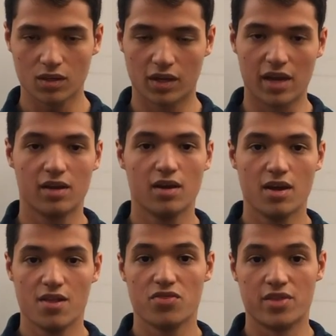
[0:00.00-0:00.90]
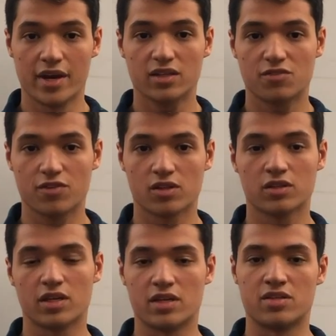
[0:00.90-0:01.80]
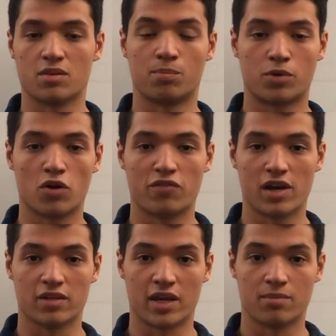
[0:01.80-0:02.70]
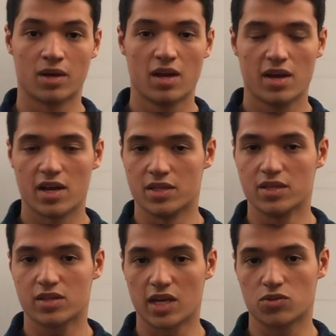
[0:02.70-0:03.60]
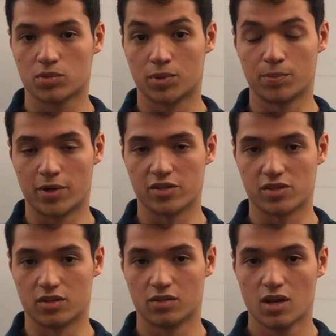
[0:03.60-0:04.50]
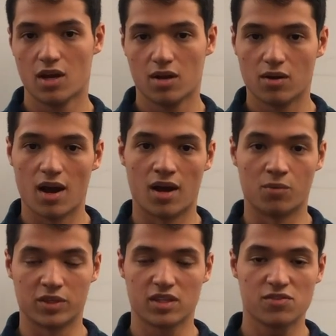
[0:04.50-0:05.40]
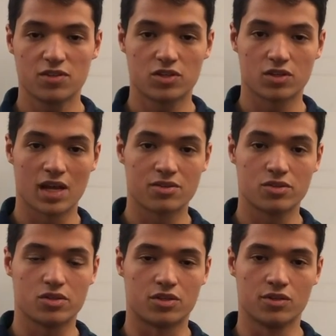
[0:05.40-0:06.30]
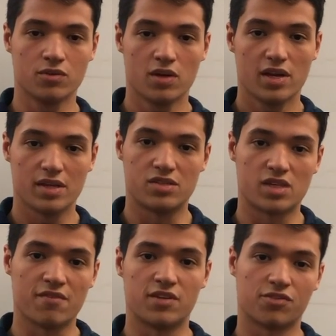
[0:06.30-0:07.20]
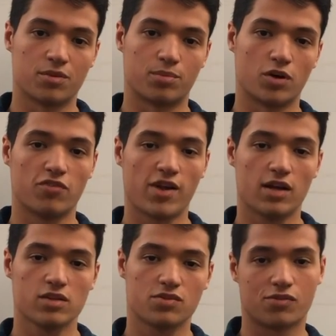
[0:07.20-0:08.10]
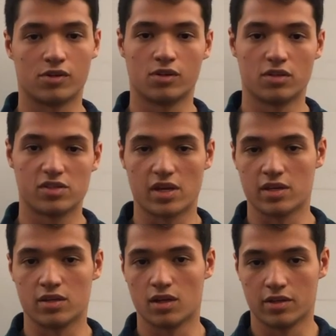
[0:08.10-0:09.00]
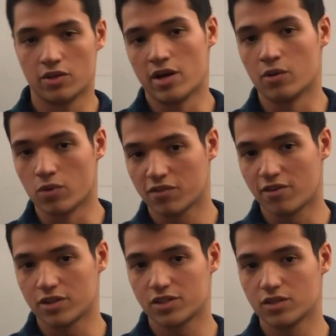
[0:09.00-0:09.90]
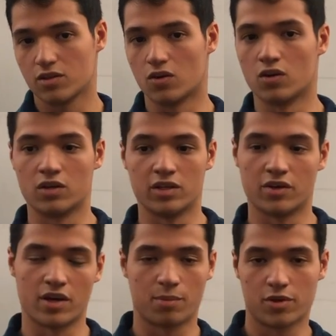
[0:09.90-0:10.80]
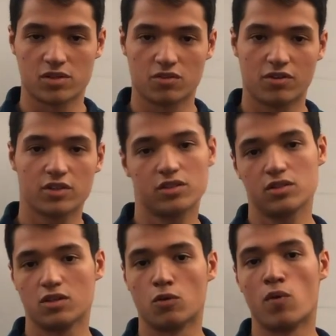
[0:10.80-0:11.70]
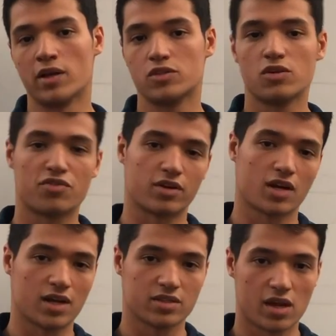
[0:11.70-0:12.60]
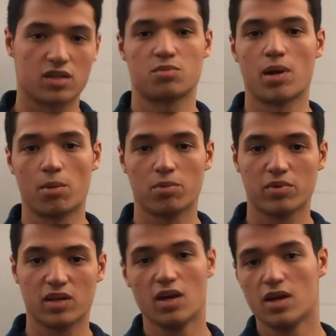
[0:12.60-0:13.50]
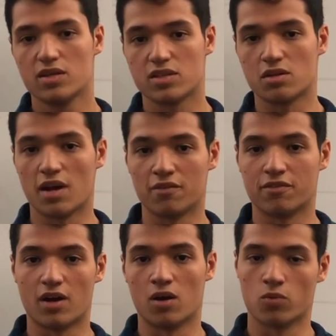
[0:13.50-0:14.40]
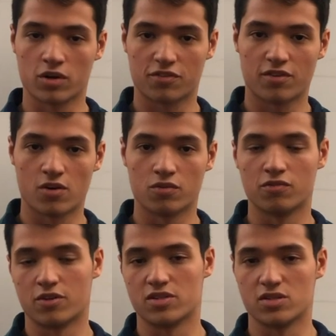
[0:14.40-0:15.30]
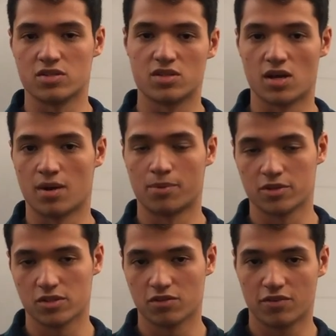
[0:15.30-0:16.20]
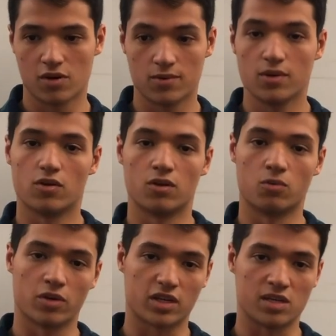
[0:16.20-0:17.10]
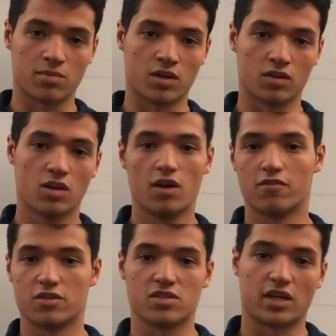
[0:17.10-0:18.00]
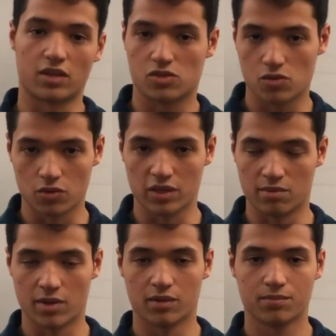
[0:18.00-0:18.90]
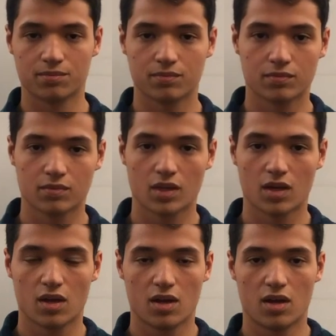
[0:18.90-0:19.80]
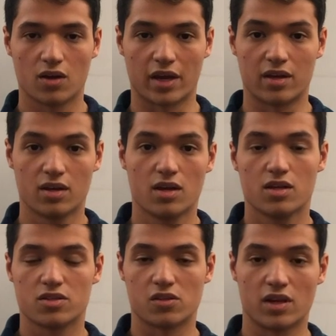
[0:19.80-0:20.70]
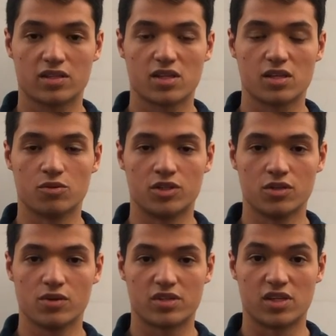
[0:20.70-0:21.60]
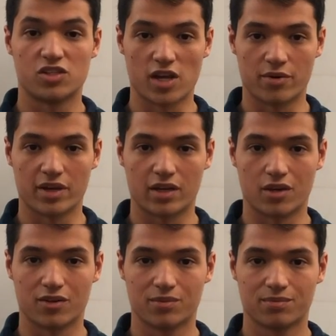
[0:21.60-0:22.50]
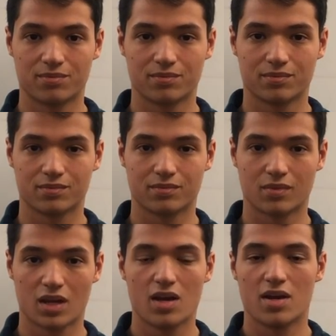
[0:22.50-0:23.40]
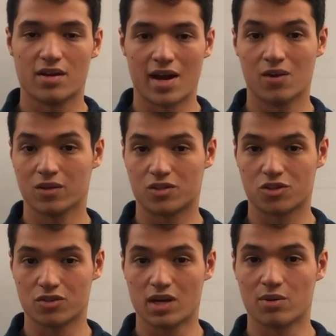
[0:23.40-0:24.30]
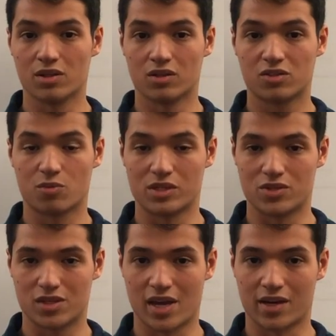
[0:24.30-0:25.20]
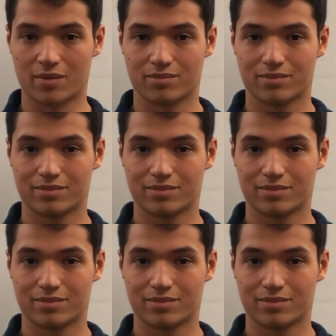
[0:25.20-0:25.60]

Okay, the next field is a profile name. In this case, we'll put personal. What this feature allows you to do is save different profiles for, say, you're at a work function or you're at a personal function. You'll want two different contacts probably. Say you have a work phone versus a personal phone, or work email versus like a school email. Okay, so the next thing you would do is hit generate code. Now let's show you how it looks when you scan it.